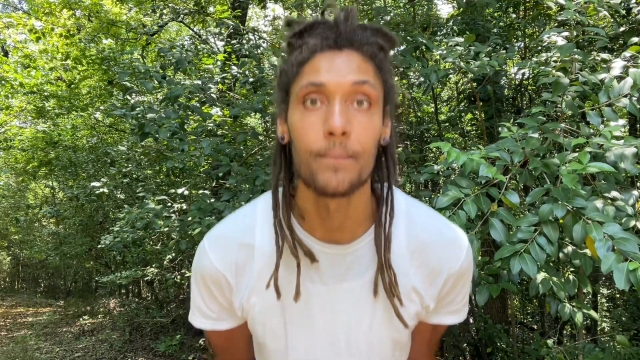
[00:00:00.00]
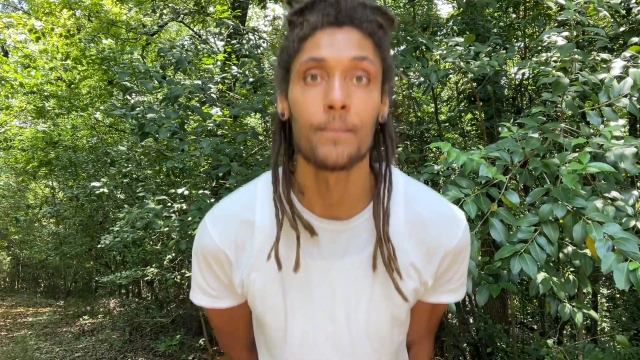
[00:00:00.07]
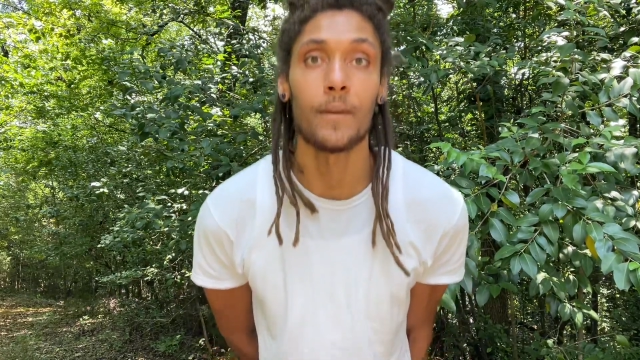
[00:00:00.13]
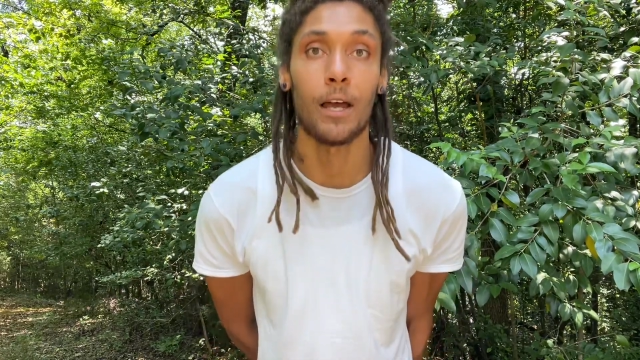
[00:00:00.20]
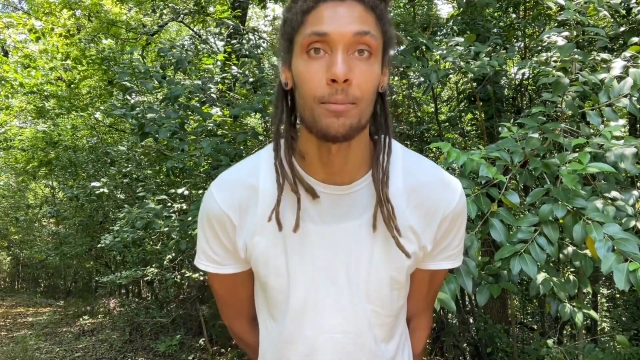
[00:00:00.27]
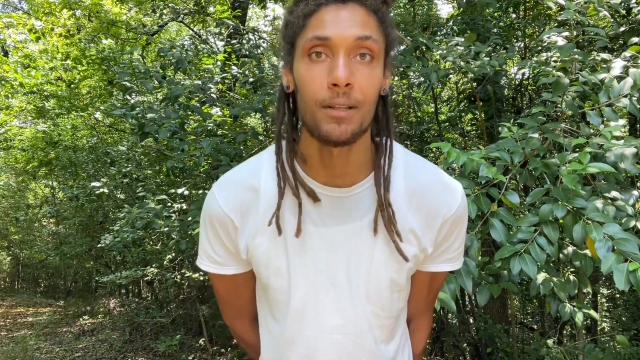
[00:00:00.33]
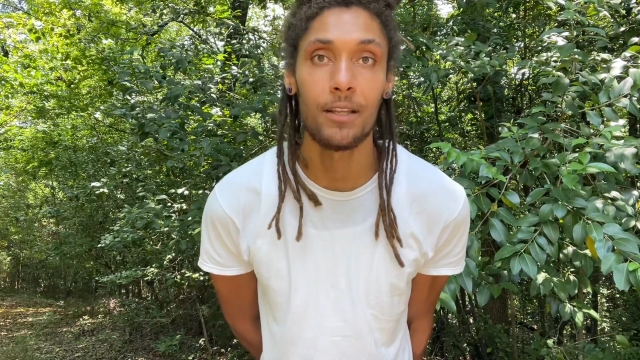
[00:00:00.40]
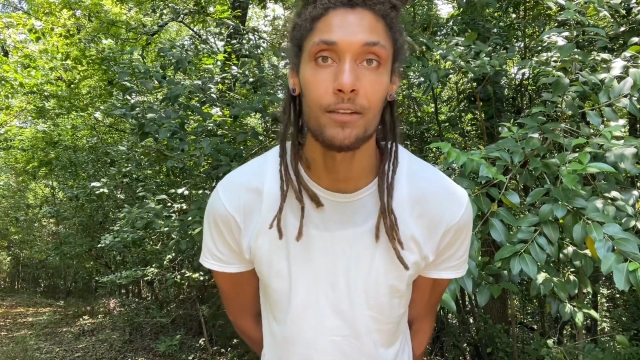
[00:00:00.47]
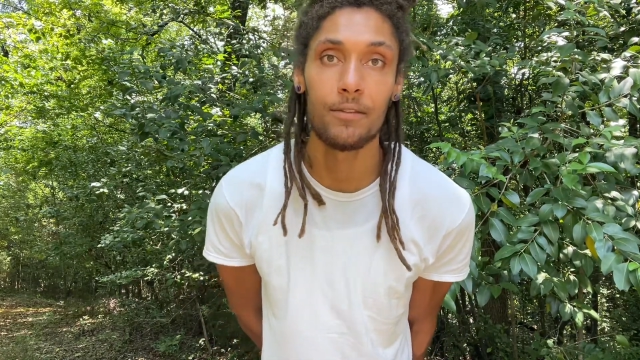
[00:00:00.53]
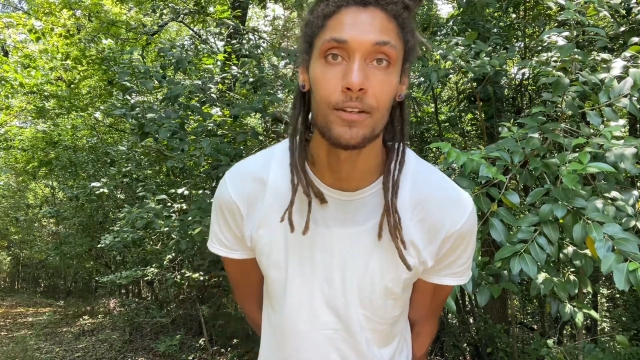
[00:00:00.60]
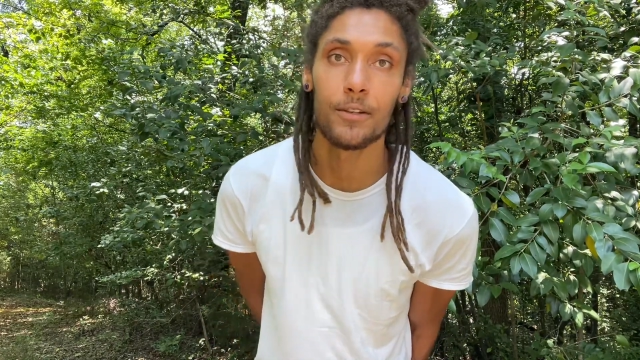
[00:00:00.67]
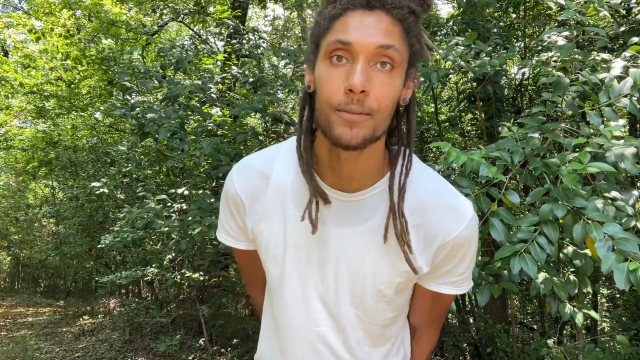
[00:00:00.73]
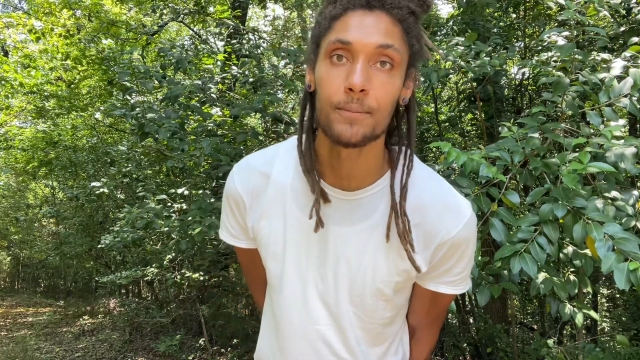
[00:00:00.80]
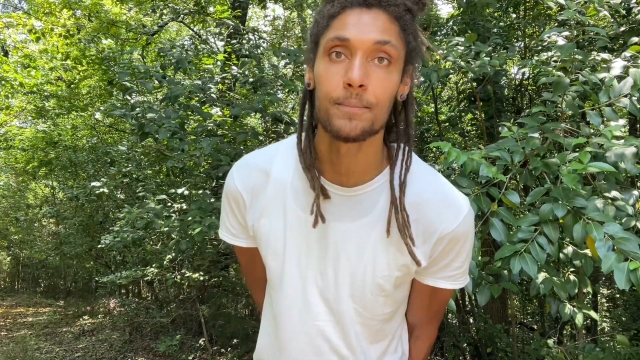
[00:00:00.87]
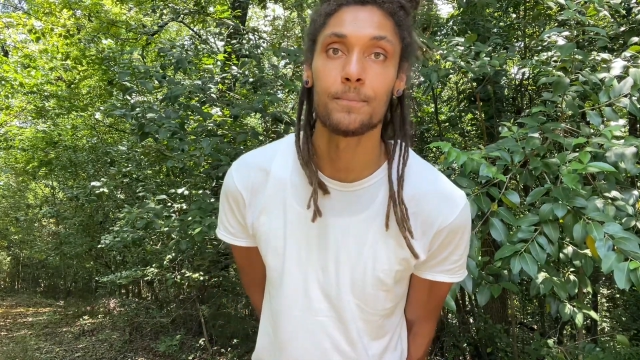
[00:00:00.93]
I believe in
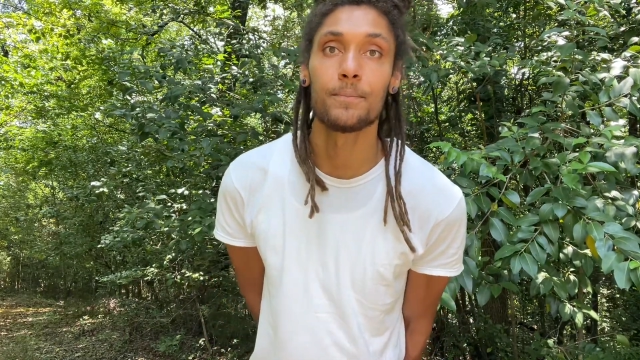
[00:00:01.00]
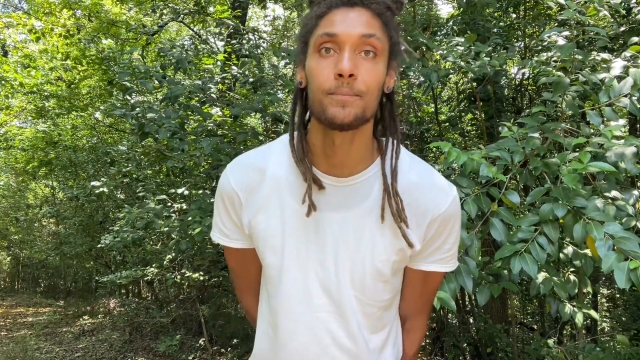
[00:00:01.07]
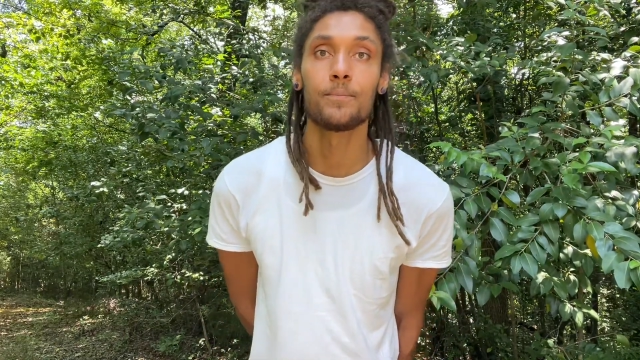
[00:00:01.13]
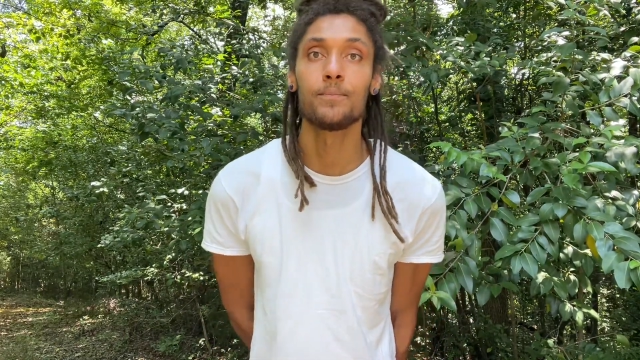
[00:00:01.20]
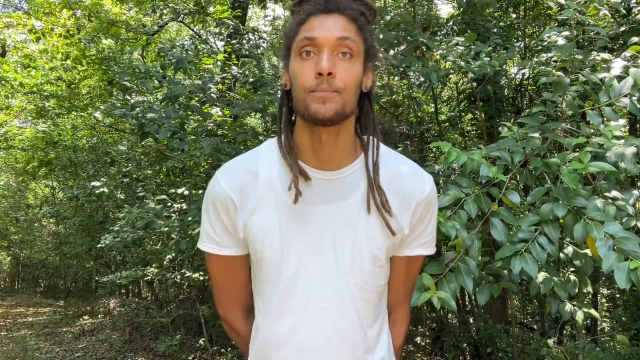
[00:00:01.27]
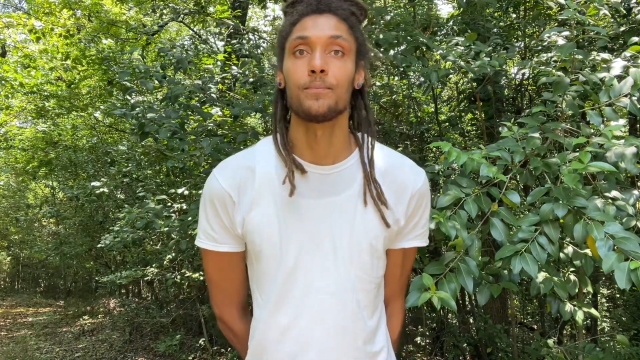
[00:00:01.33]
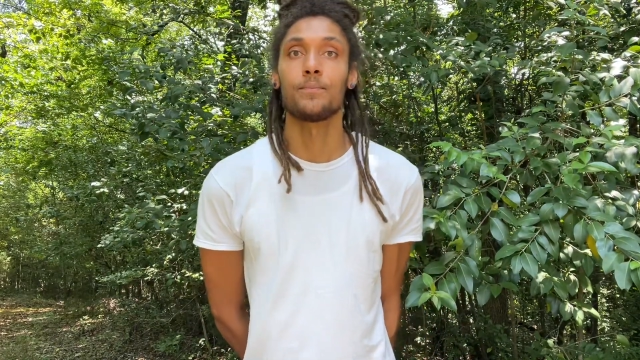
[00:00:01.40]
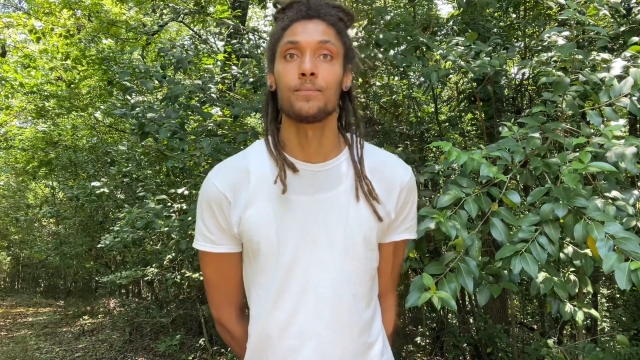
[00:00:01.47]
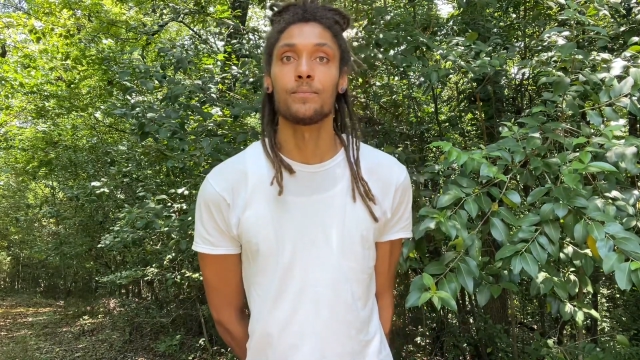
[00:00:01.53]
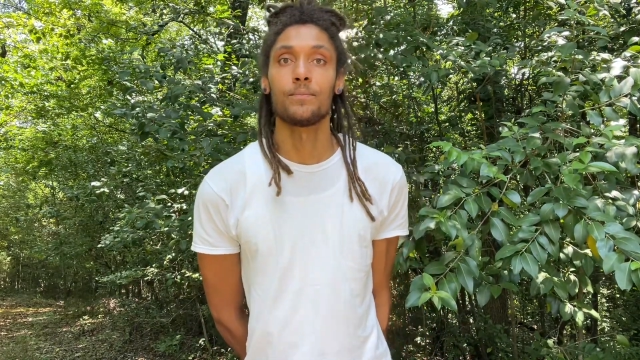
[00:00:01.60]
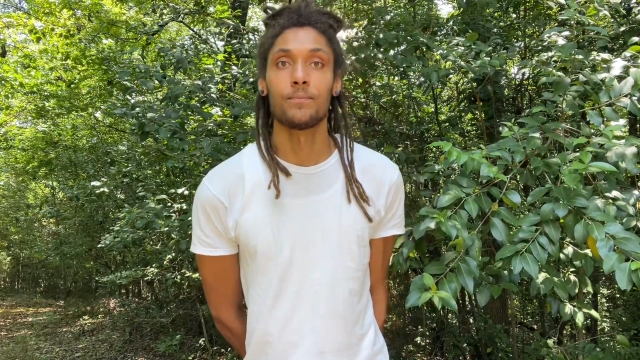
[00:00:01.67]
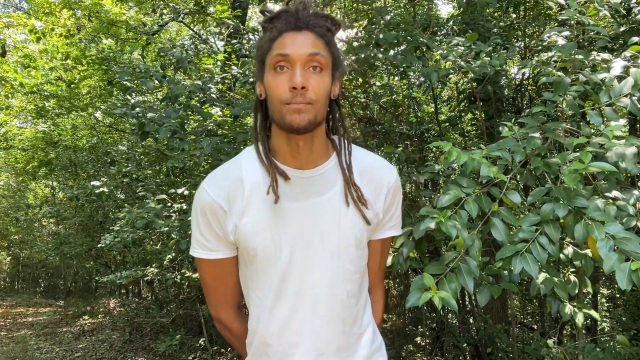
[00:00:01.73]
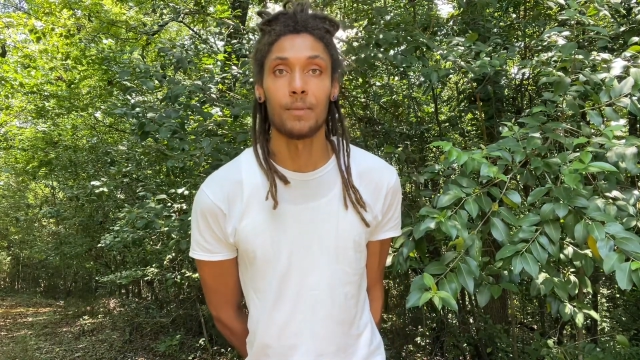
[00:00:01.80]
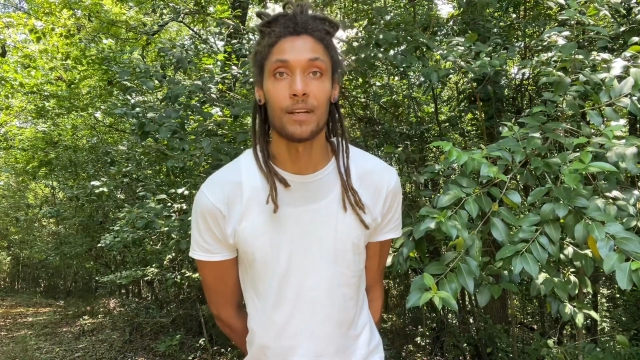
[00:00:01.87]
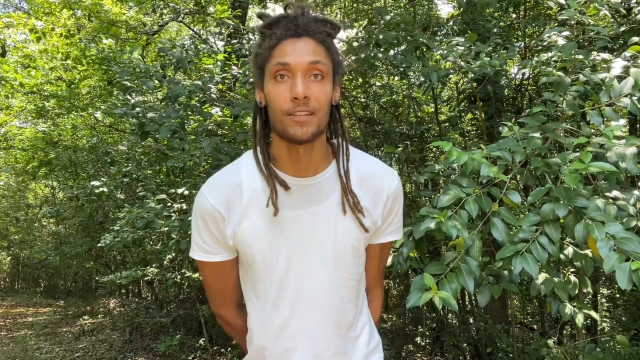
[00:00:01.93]
you
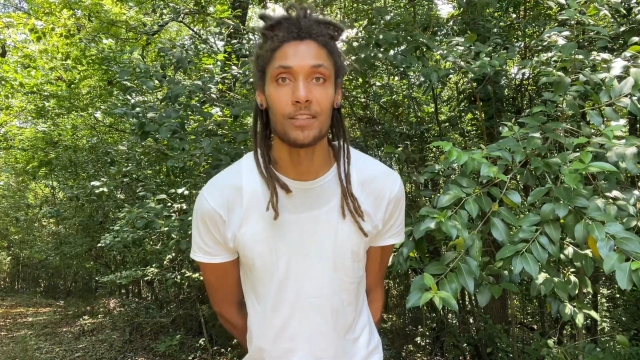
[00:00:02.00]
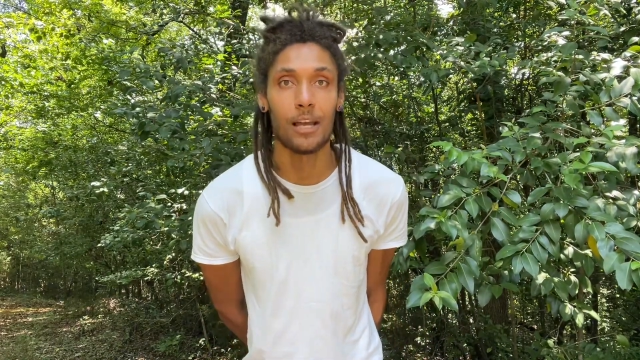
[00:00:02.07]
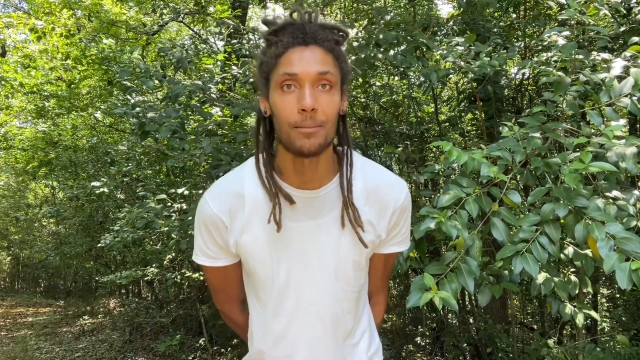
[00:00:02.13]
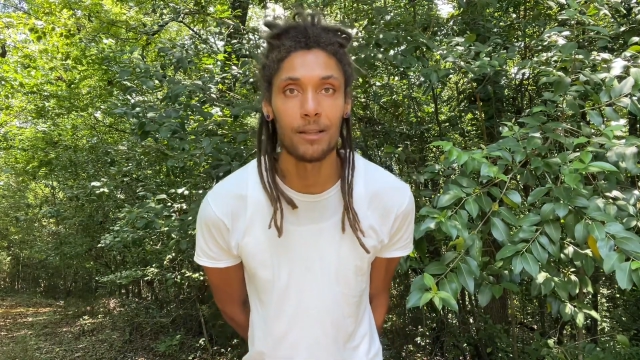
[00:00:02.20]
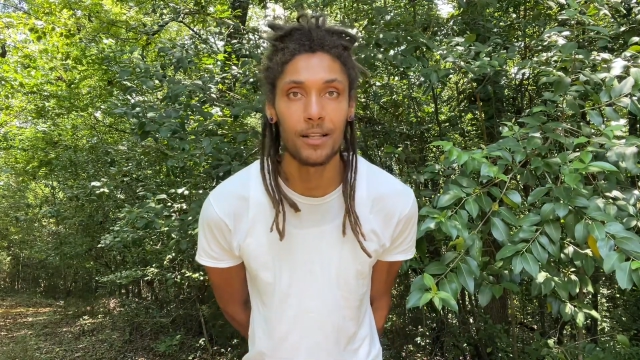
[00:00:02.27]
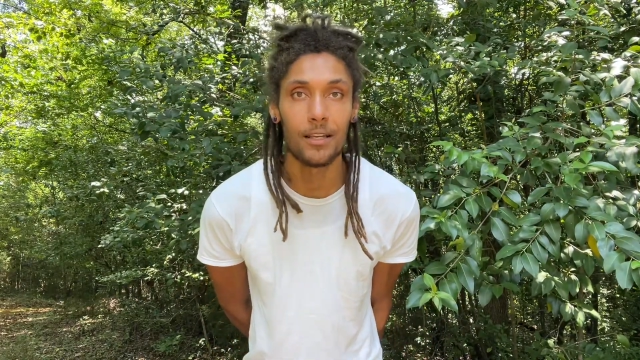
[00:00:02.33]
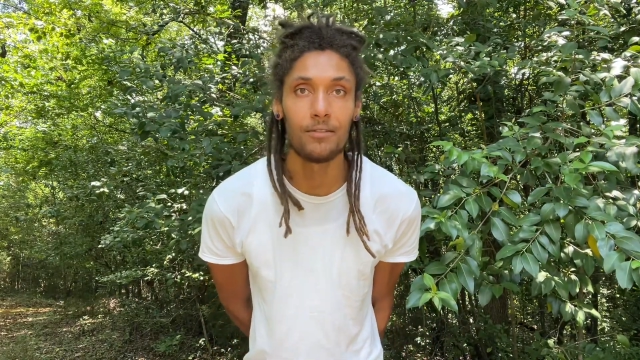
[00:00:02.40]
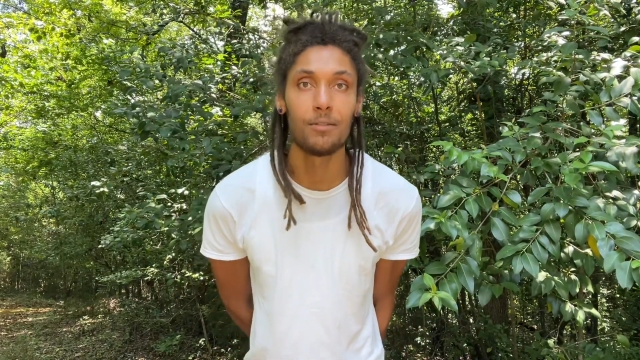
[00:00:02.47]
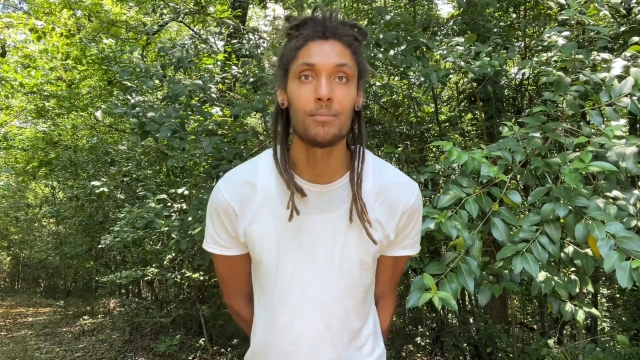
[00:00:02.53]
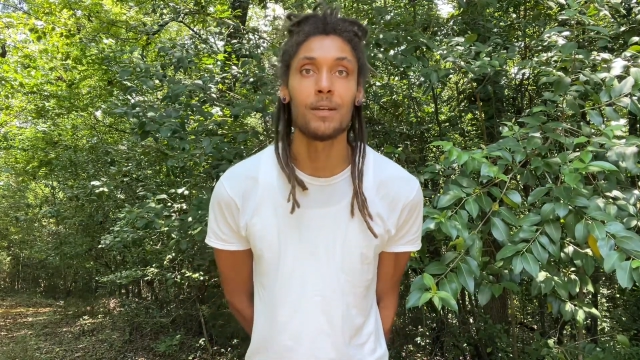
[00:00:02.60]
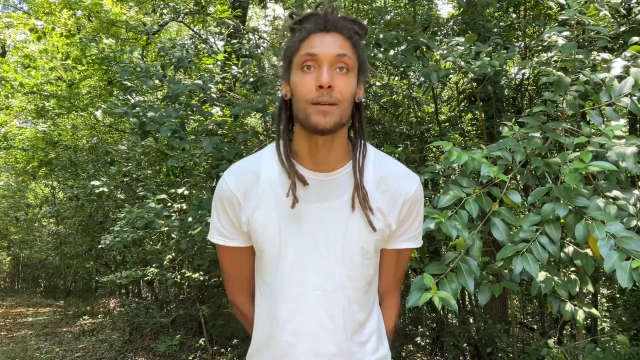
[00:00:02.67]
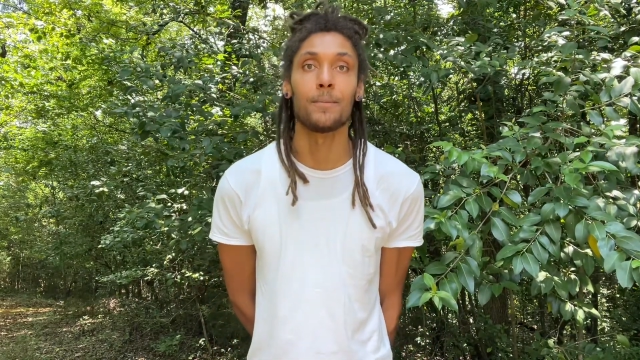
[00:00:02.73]
because I believe in me.